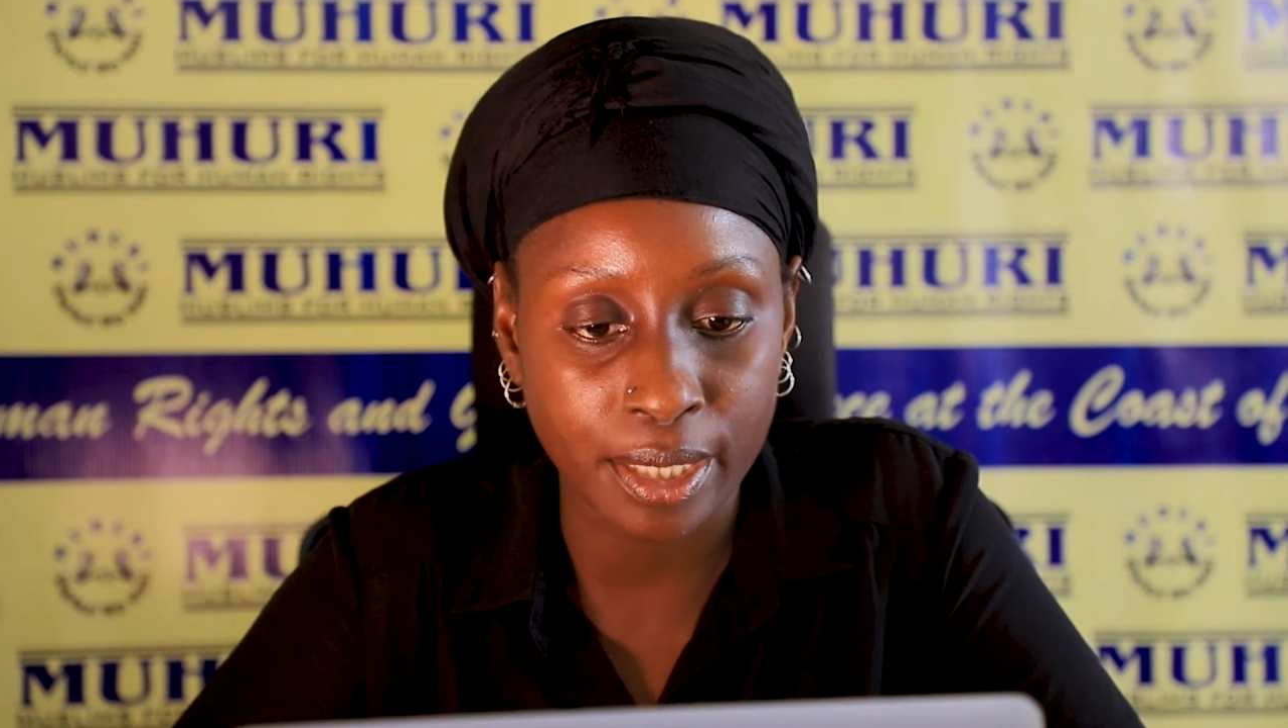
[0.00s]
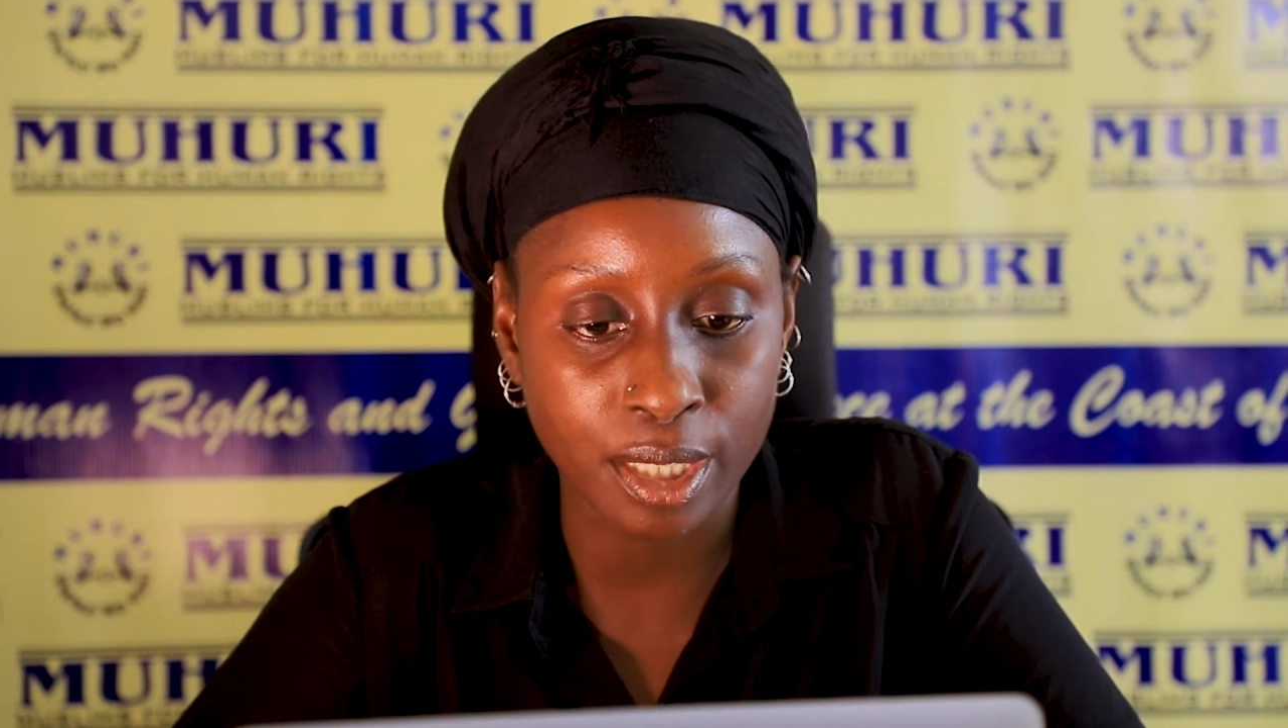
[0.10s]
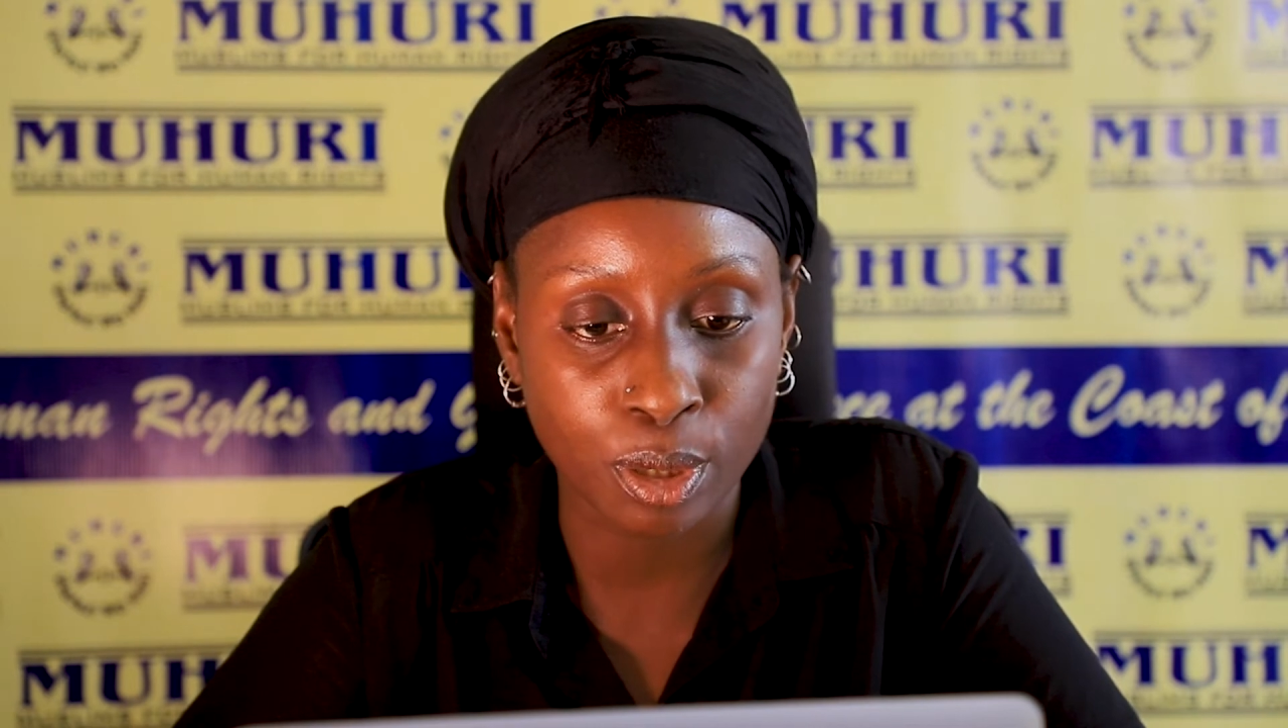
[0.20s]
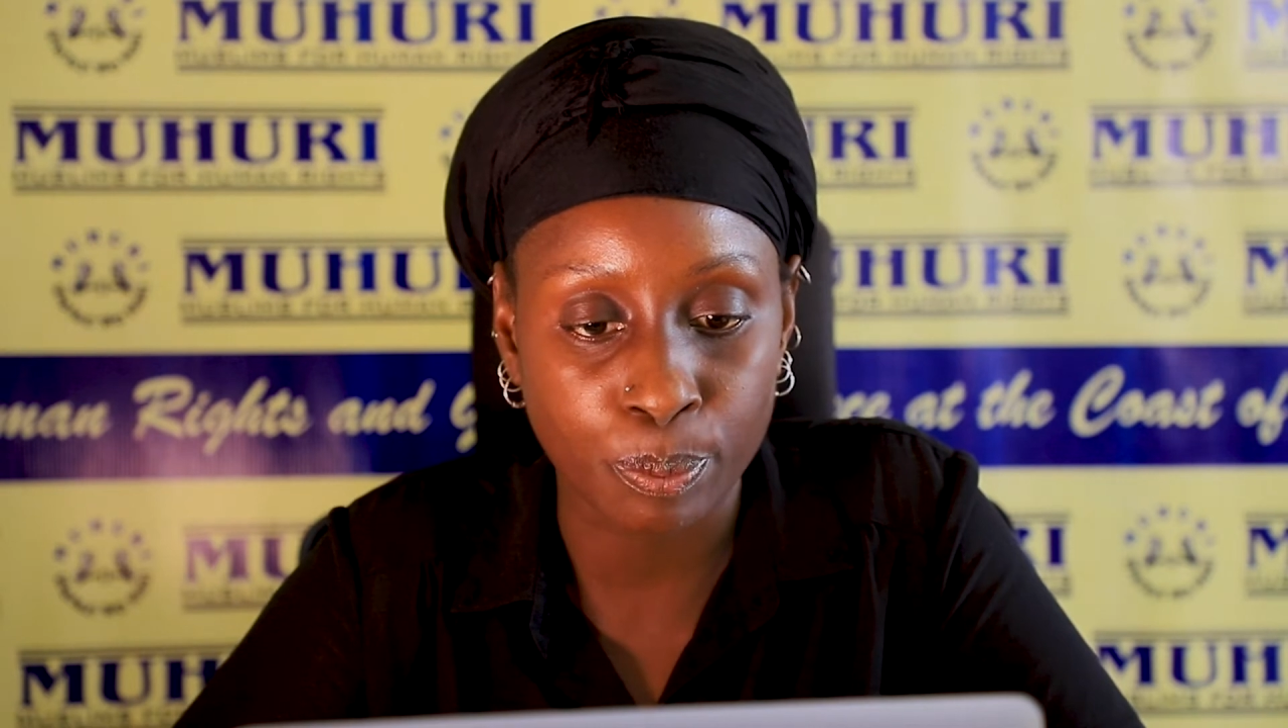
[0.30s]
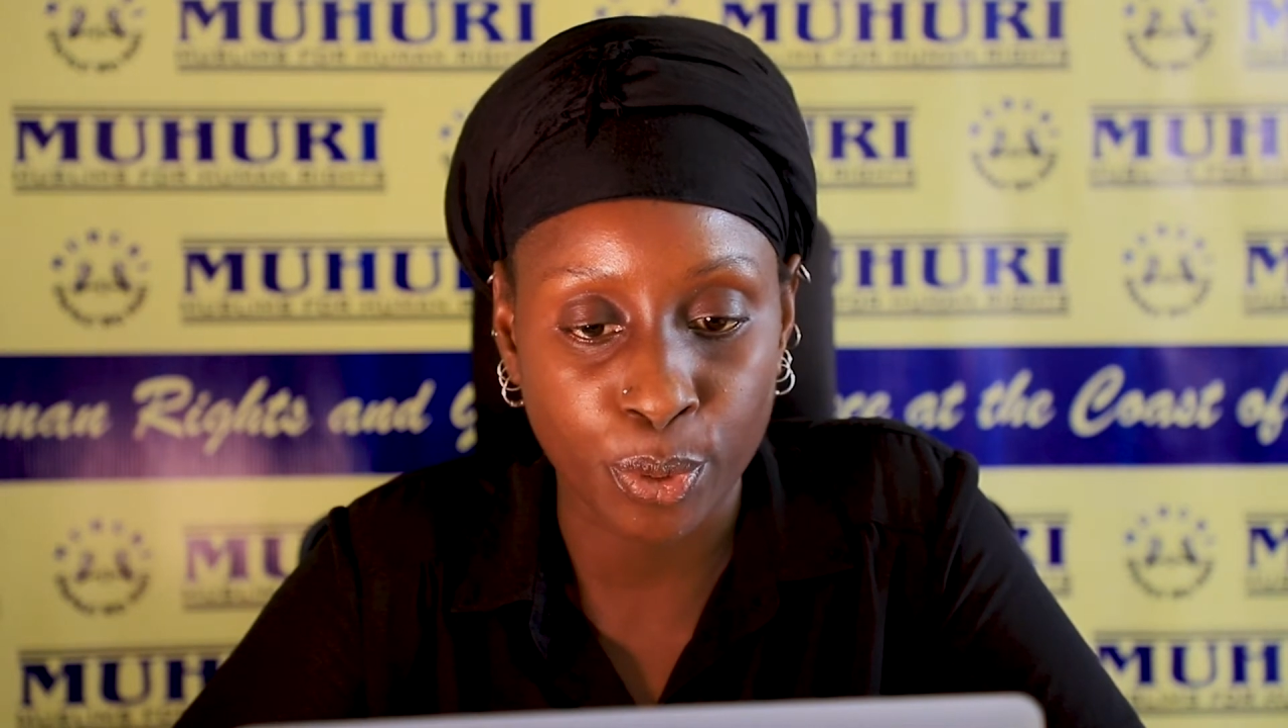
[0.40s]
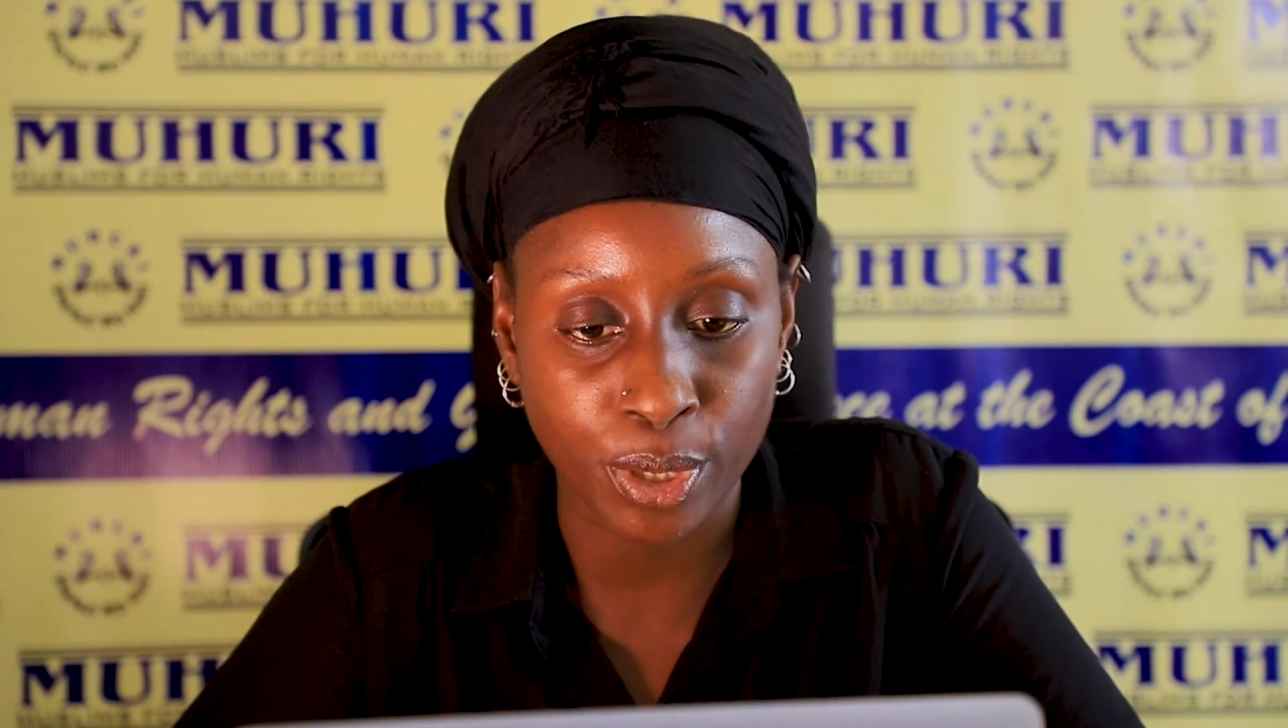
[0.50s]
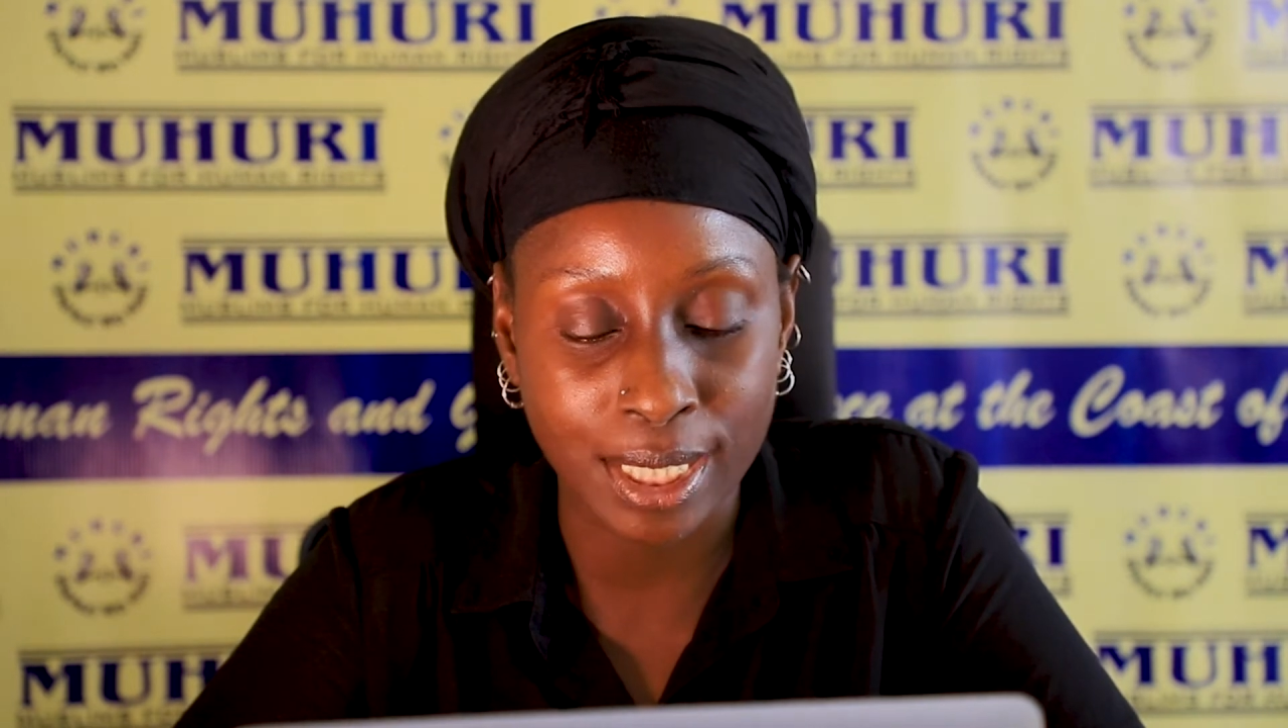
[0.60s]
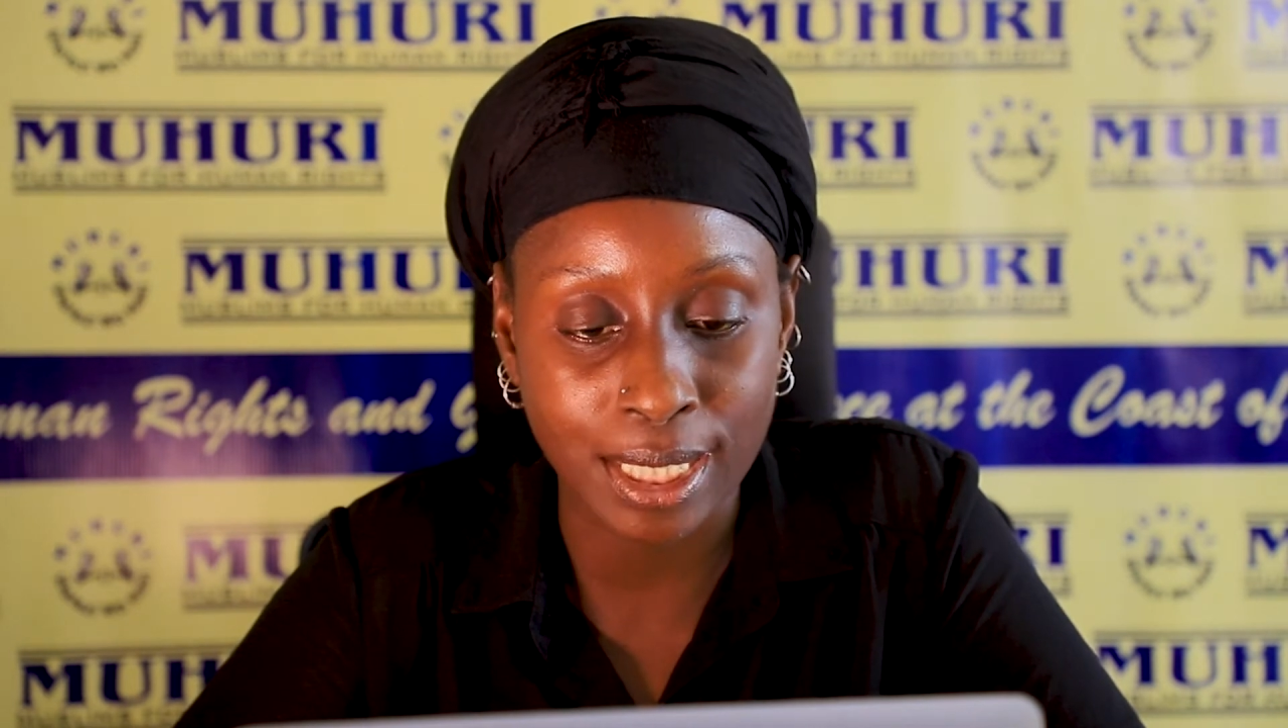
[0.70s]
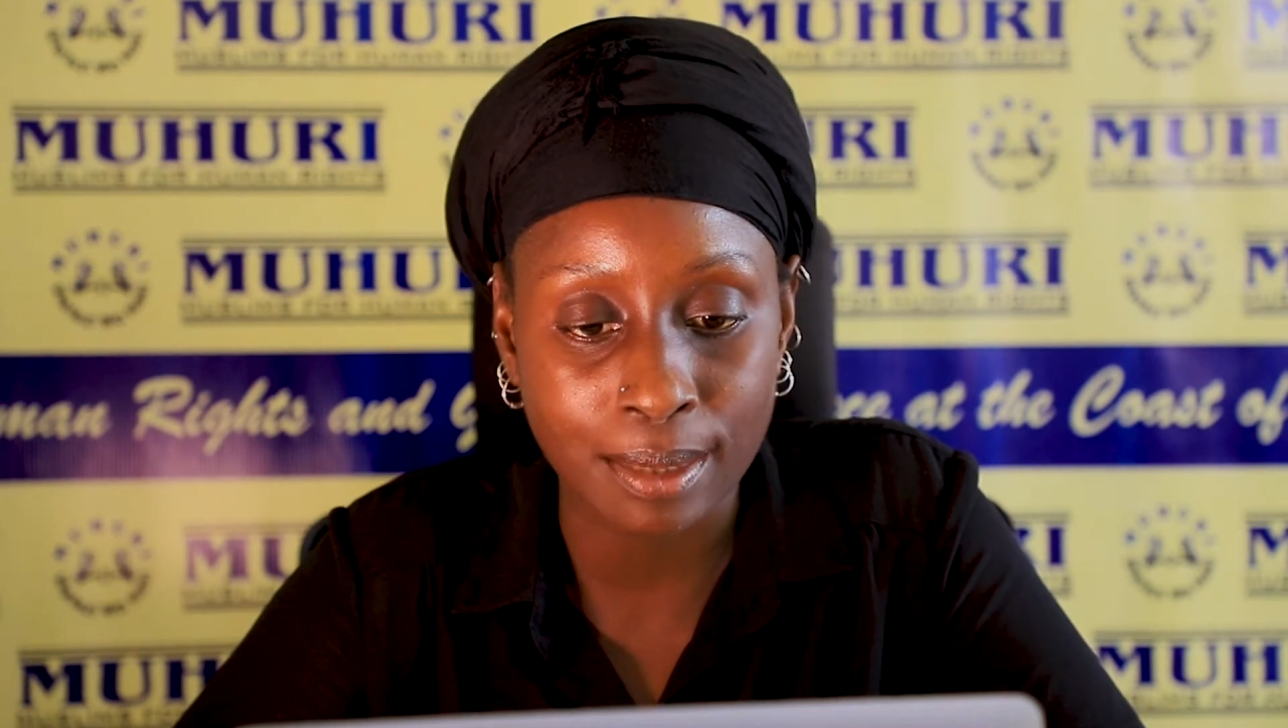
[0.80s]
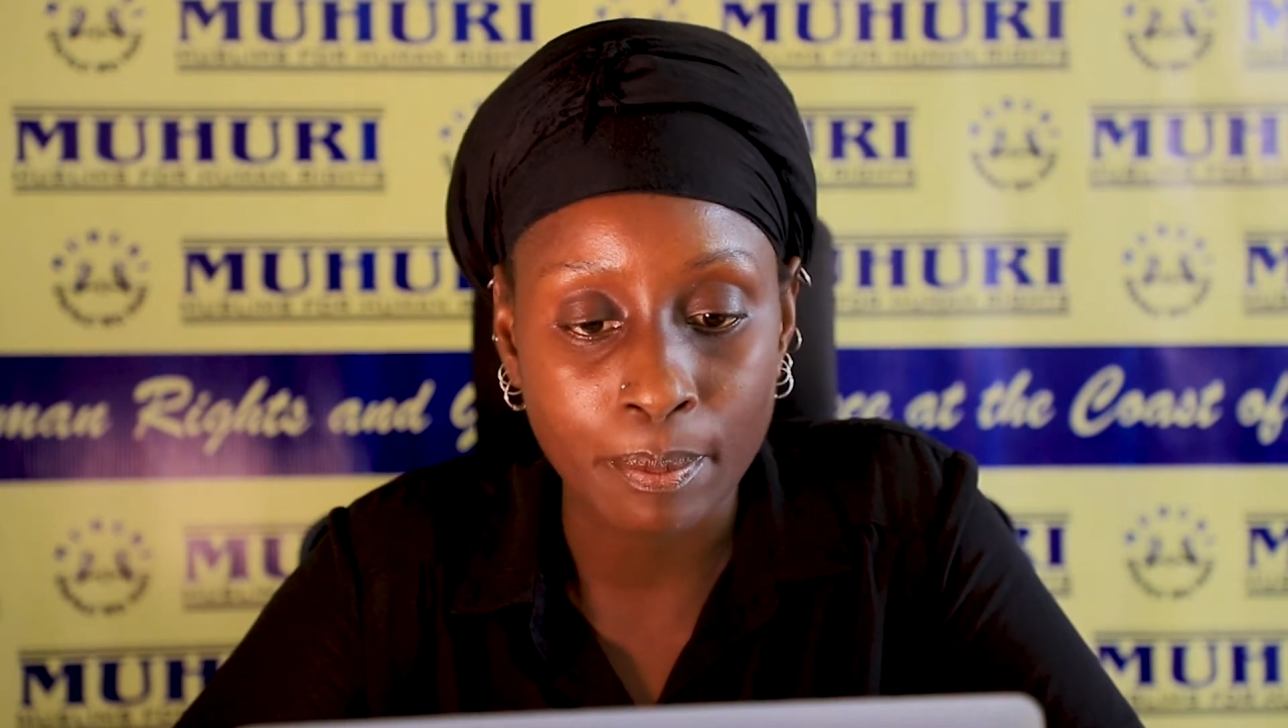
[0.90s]
rendition
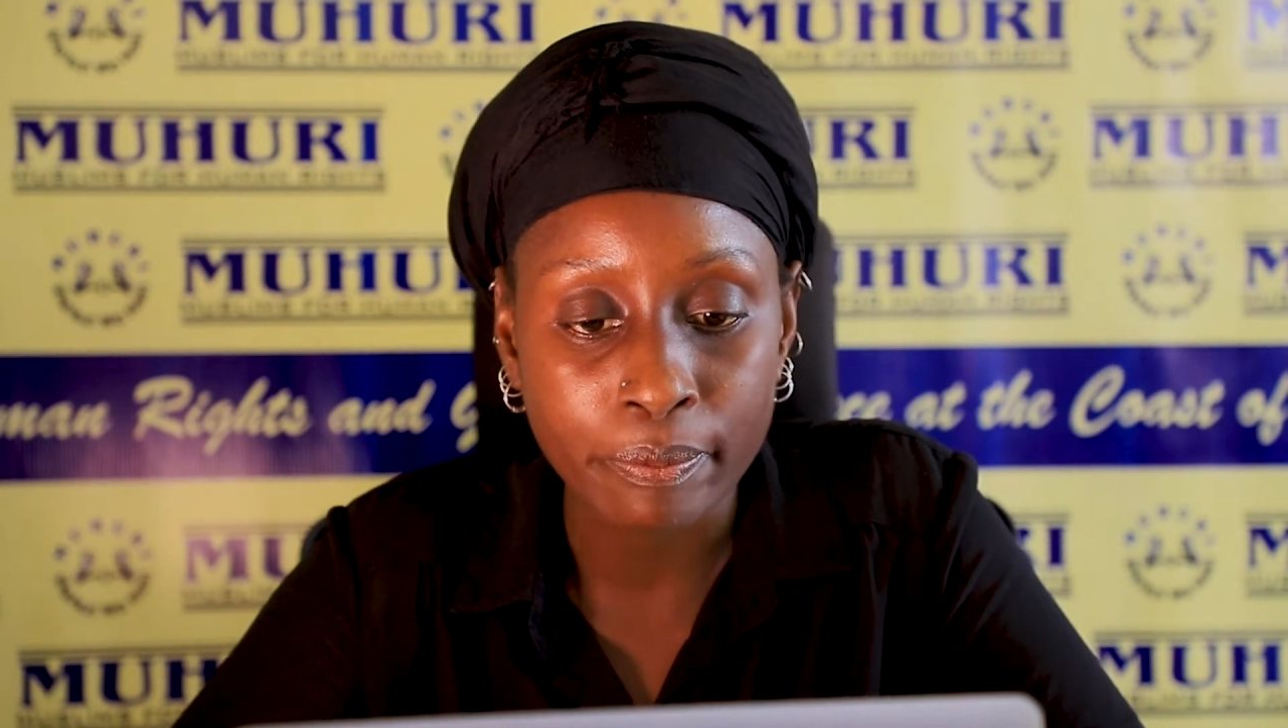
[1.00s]
process